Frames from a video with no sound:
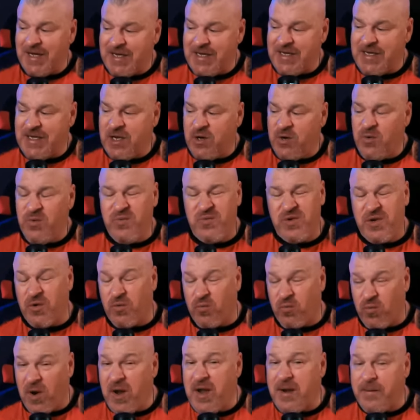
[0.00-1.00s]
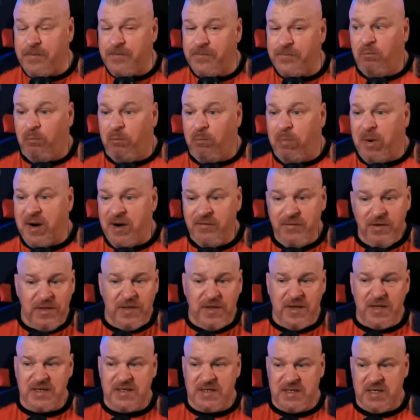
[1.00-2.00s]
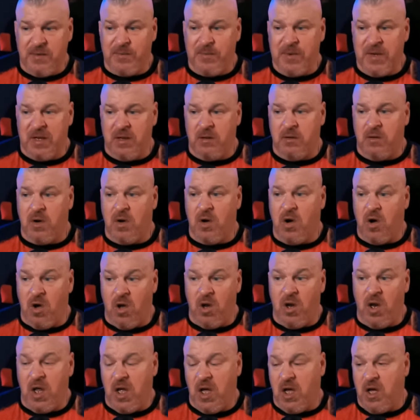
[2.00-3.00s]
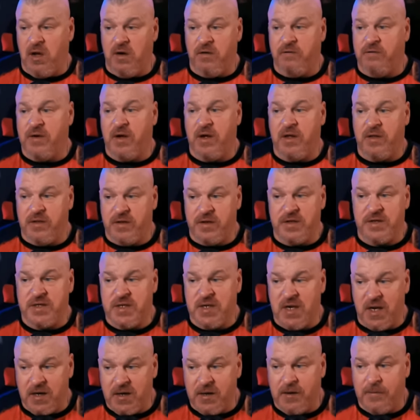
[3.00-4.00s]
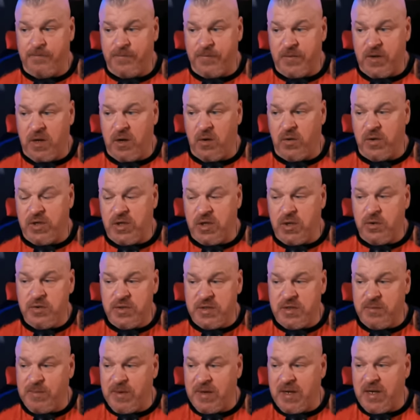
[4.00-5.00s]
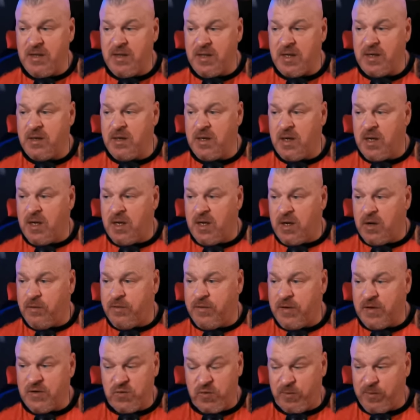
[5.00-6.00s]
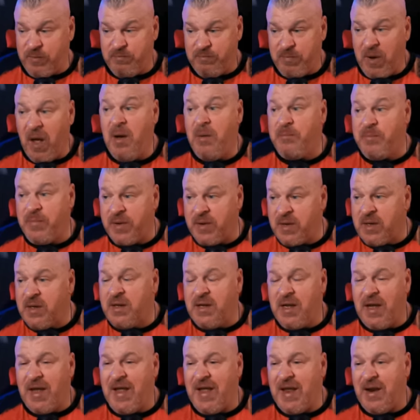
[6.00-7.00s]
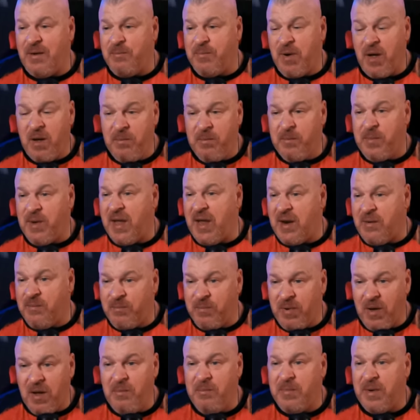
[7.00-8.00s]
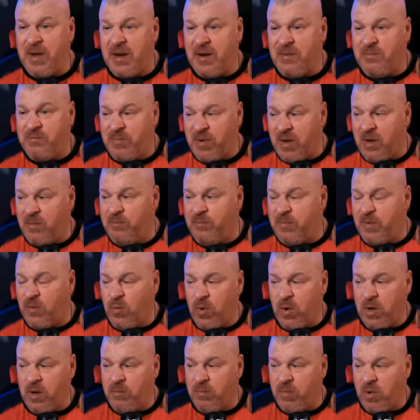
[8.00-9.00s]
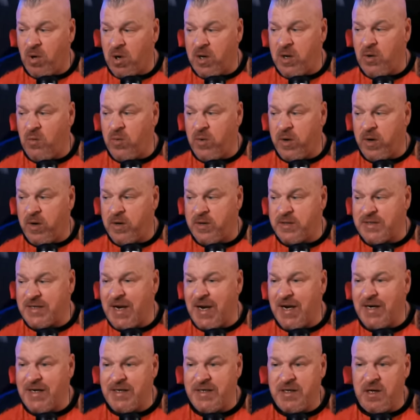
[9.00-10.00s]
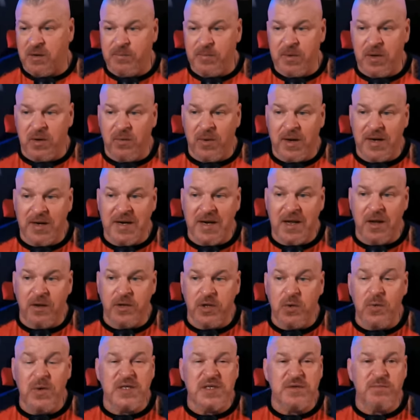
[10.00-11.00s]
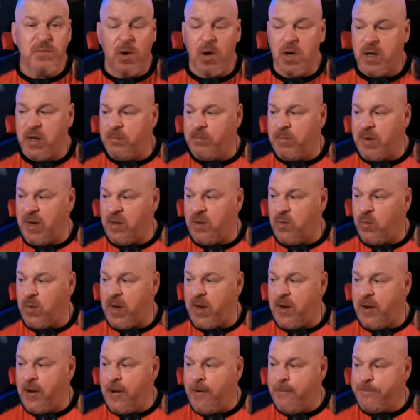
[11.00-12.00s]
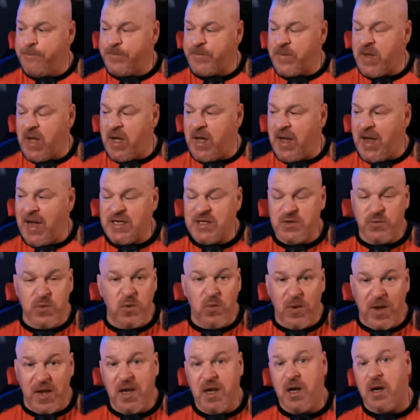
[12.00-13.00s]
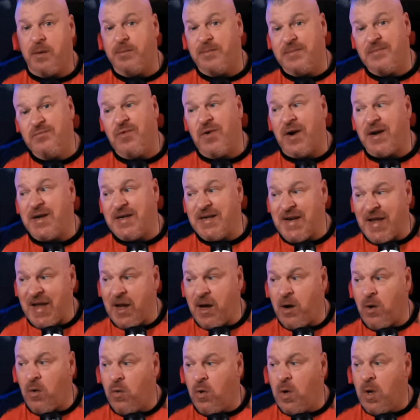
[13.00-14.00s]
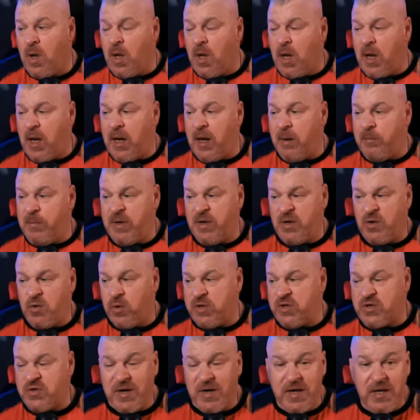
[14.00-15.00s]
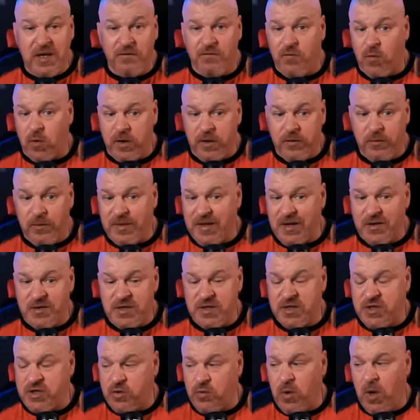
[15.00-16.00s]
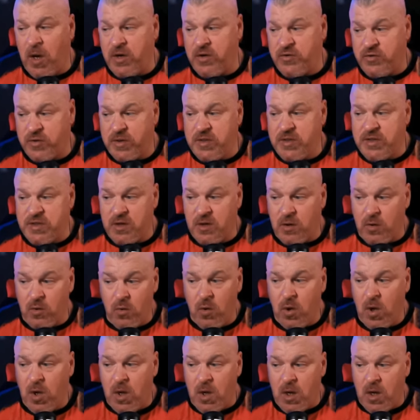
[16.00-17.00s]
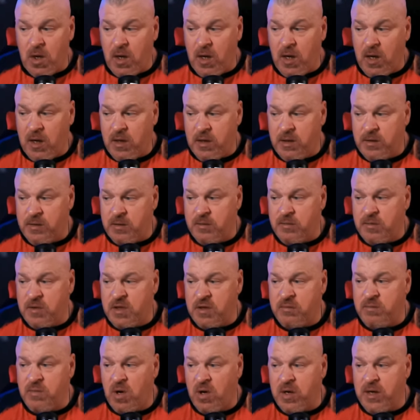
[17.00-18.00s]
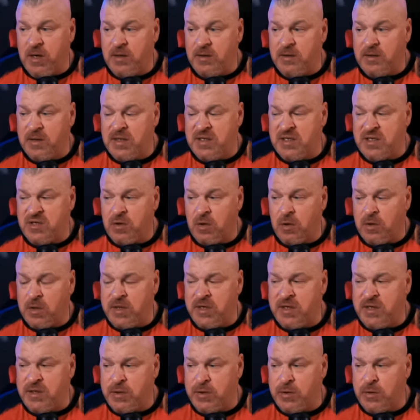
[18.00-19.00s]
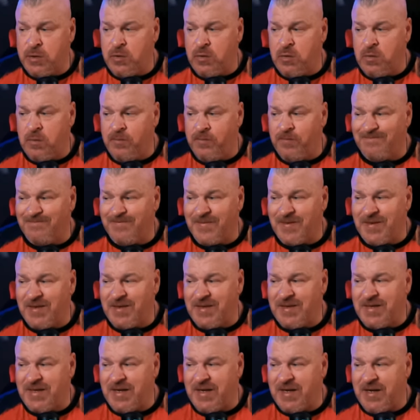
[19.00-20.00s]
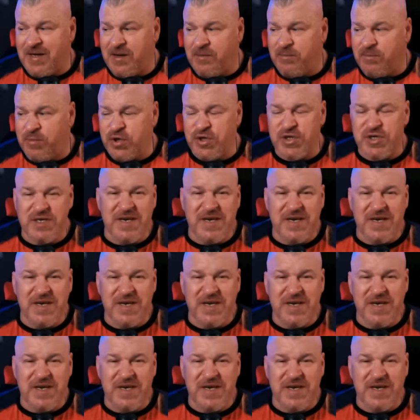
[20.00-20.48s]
you know, you're right, but everything is dipping all of the sudden. You know, it used to be that, you know, things would pump and pump and pump and pump, but we're in a market where it's kind of dumping right now. US market, by the way, uh, as we wake up right now, uh, Bitcoin's trading at 43,200. So uh, the market is starting to uh, push